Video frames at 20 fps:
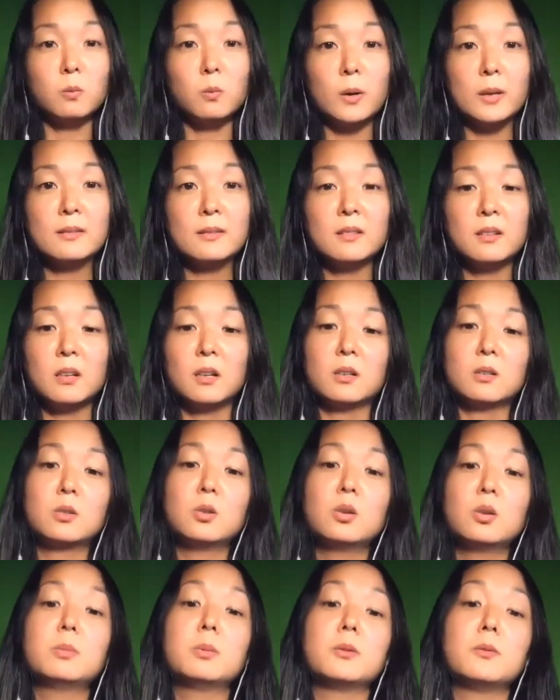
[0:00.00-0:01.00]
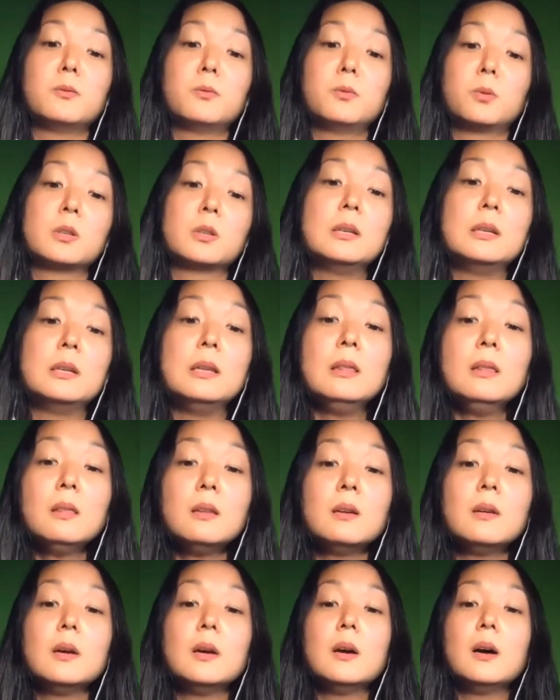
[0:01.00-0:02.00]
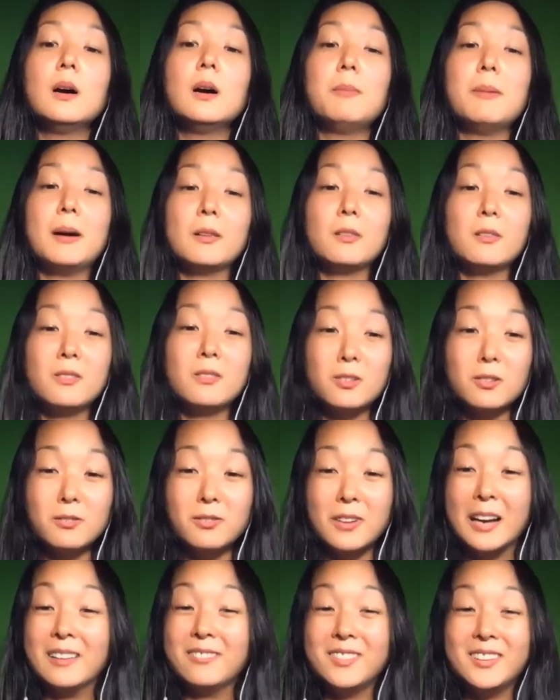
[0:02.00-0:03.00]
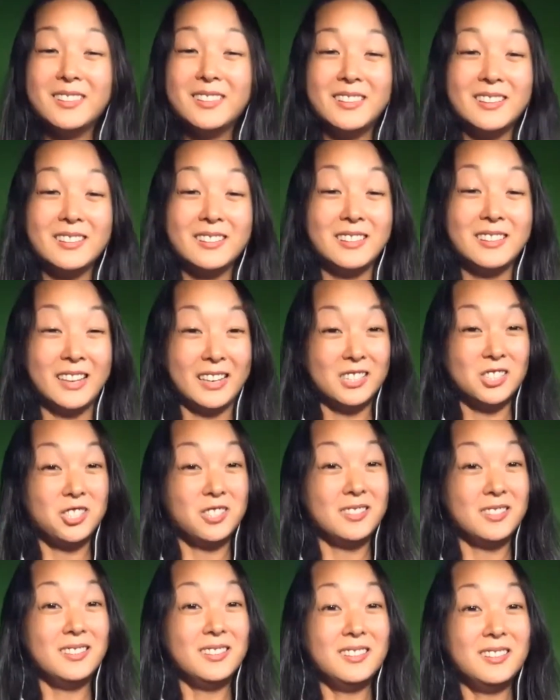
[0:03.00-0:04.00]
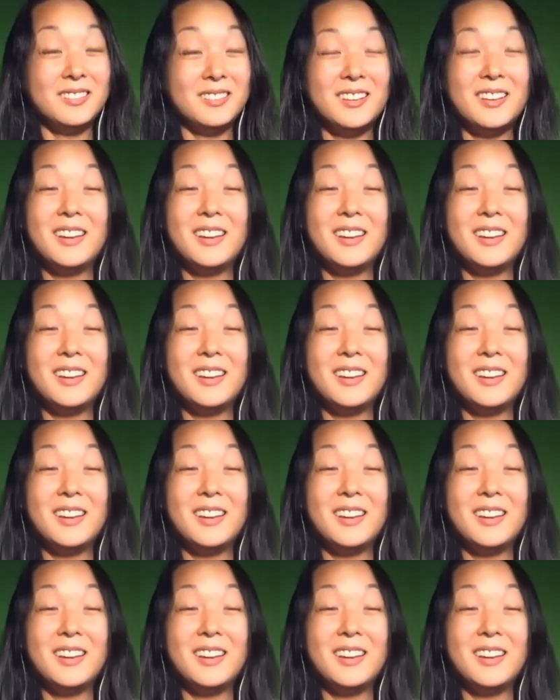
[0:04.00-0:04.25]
Wednesday, October 14th about surviving the elections